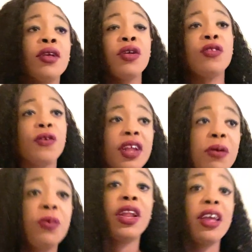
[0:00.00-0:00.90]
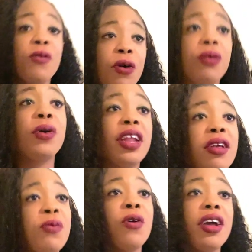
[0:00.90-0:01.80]
So then when I was
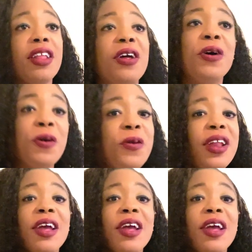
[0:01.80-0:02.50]
walking out,